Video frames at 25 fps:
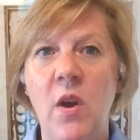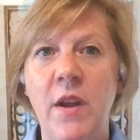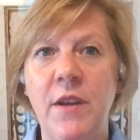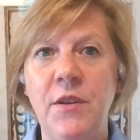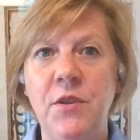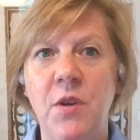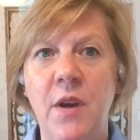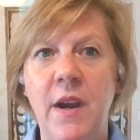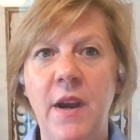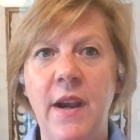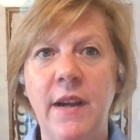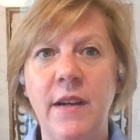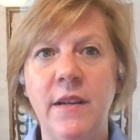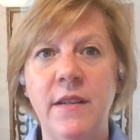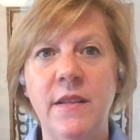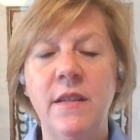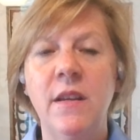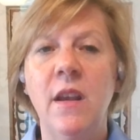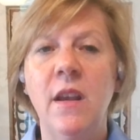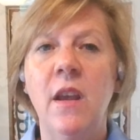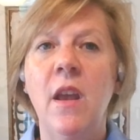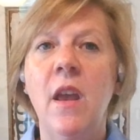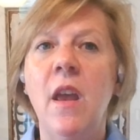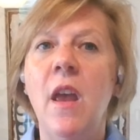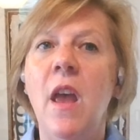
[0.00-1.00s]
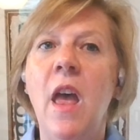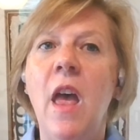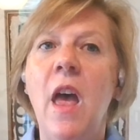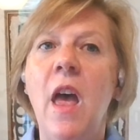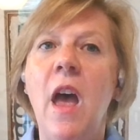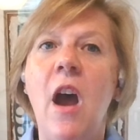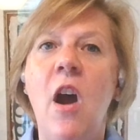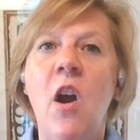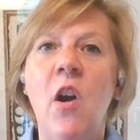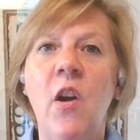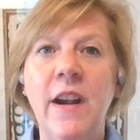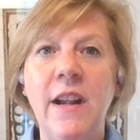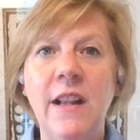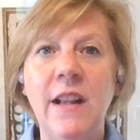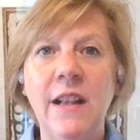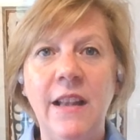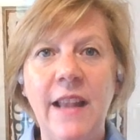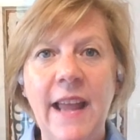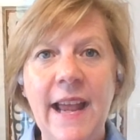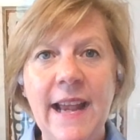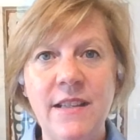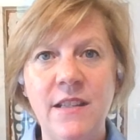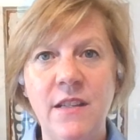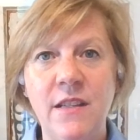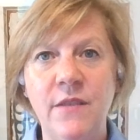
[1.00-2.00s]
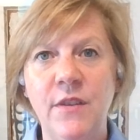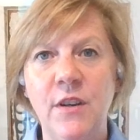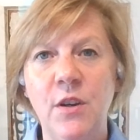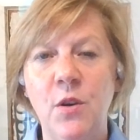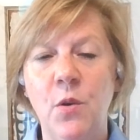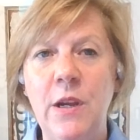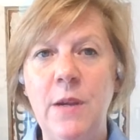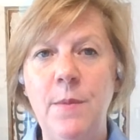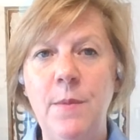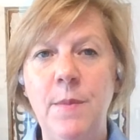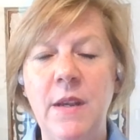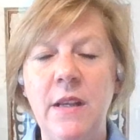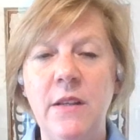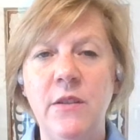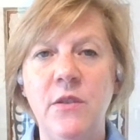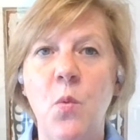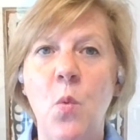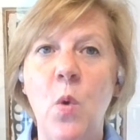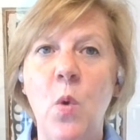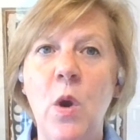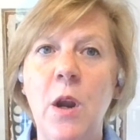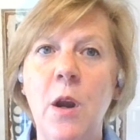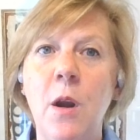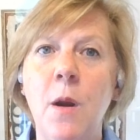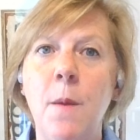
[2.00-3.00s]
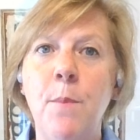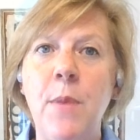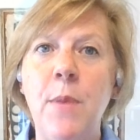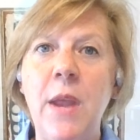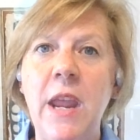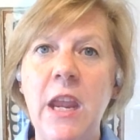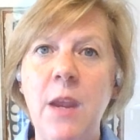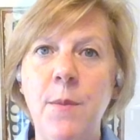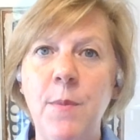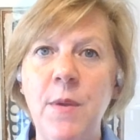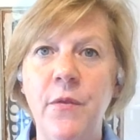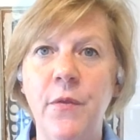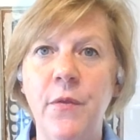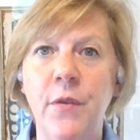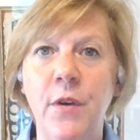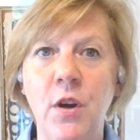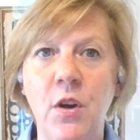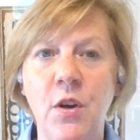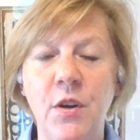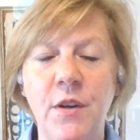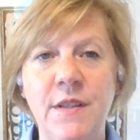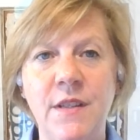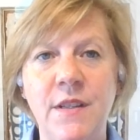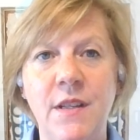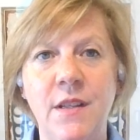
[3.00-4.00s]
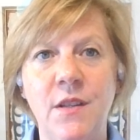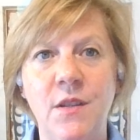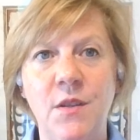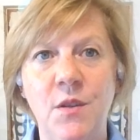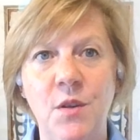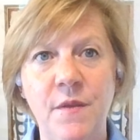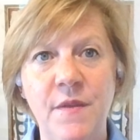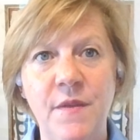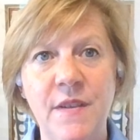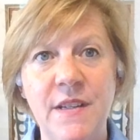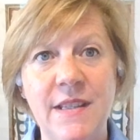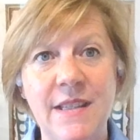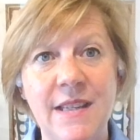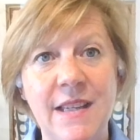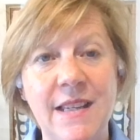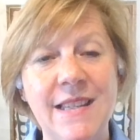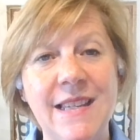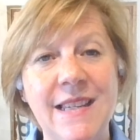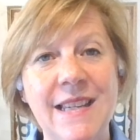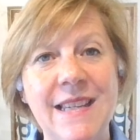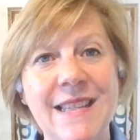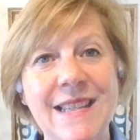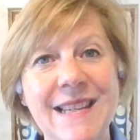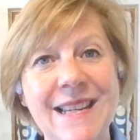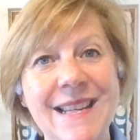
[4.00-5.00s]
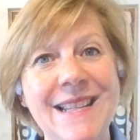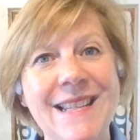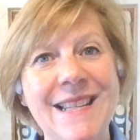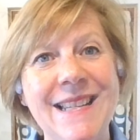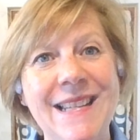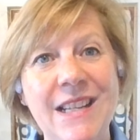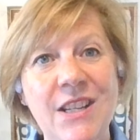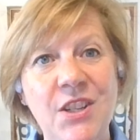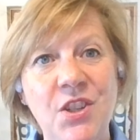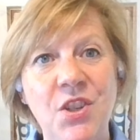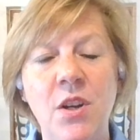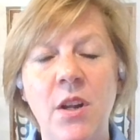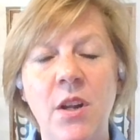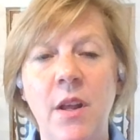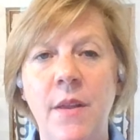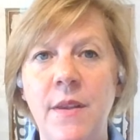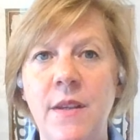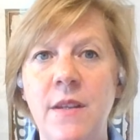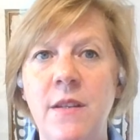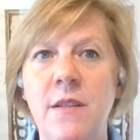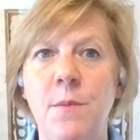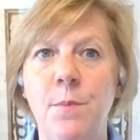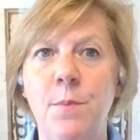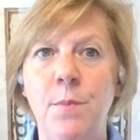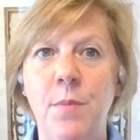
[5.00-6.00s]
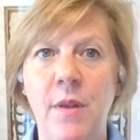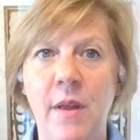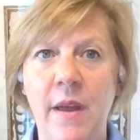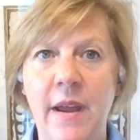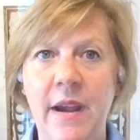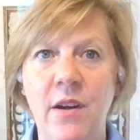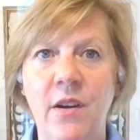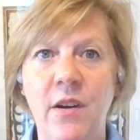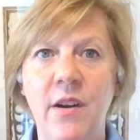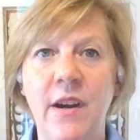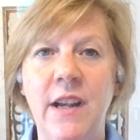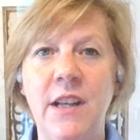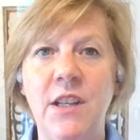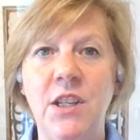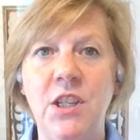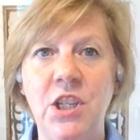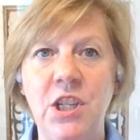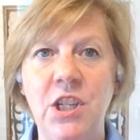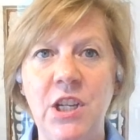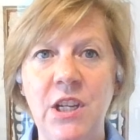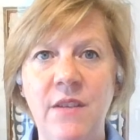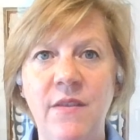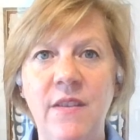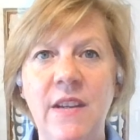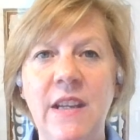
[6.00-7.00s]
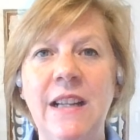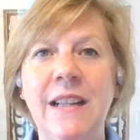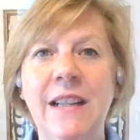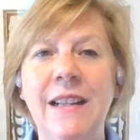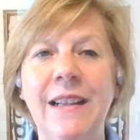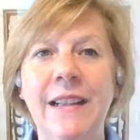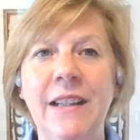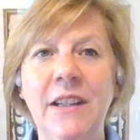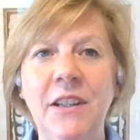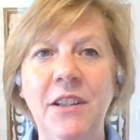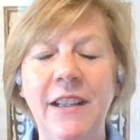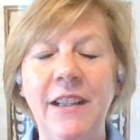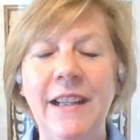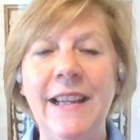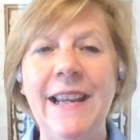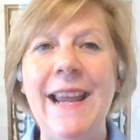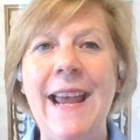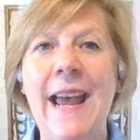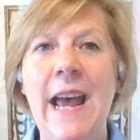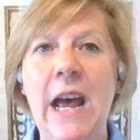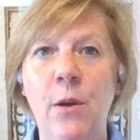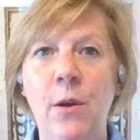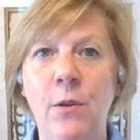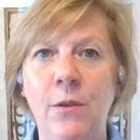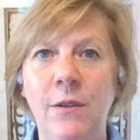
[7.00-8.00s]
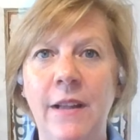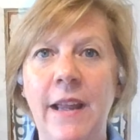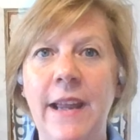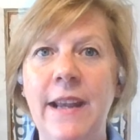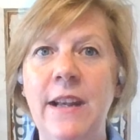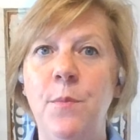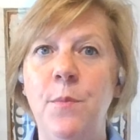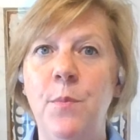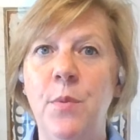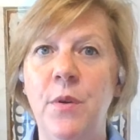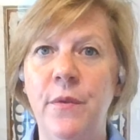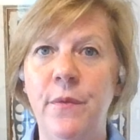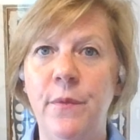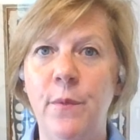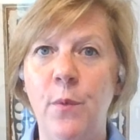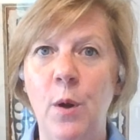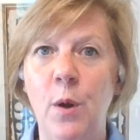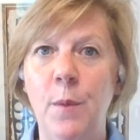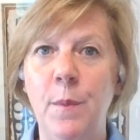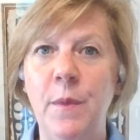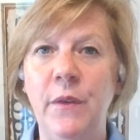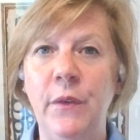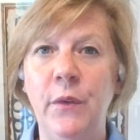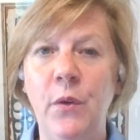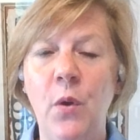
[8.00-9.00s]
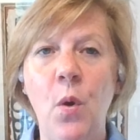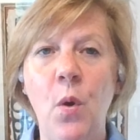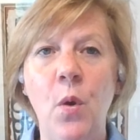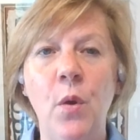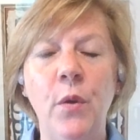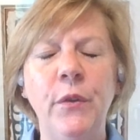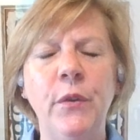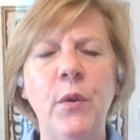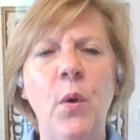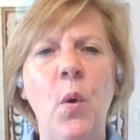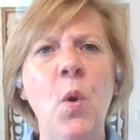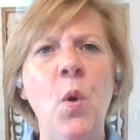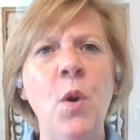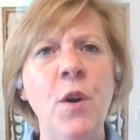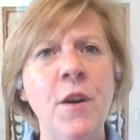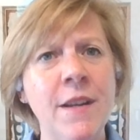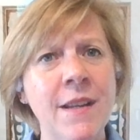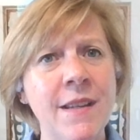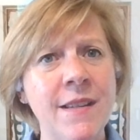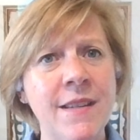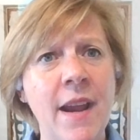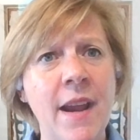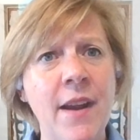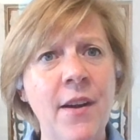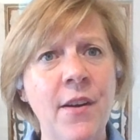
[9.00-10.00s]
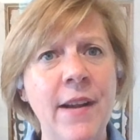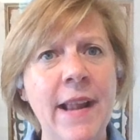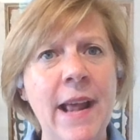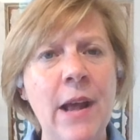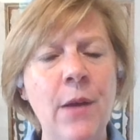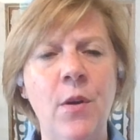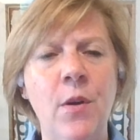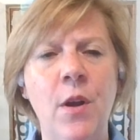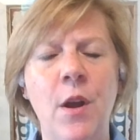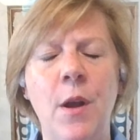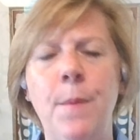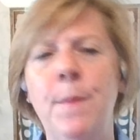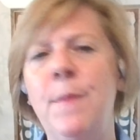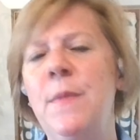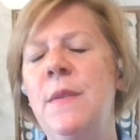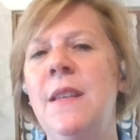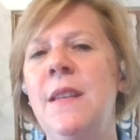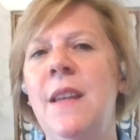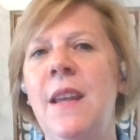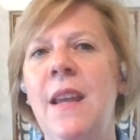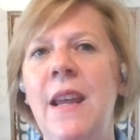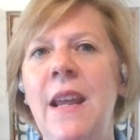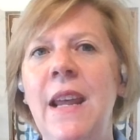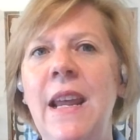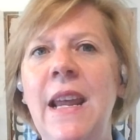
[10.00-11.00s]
contracts are a class of agreements where payment for goods and services is contingent on the supplier achieving clearly outlined performance goals or desired outcomes.